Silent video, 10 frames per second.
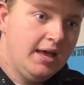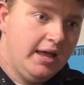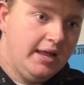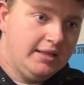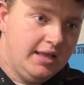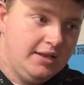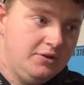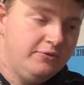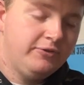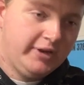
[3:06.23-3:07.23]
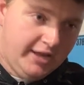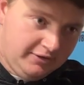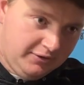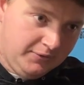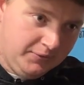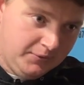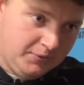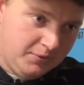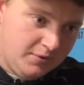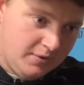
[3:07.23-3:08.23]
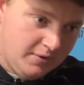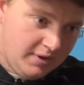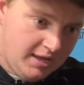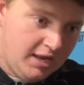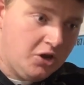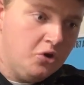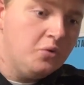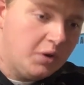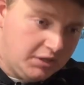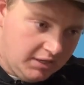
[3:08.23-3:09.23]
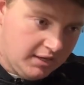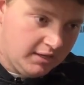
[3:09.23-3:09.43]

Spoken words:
And then you forget to get a new one.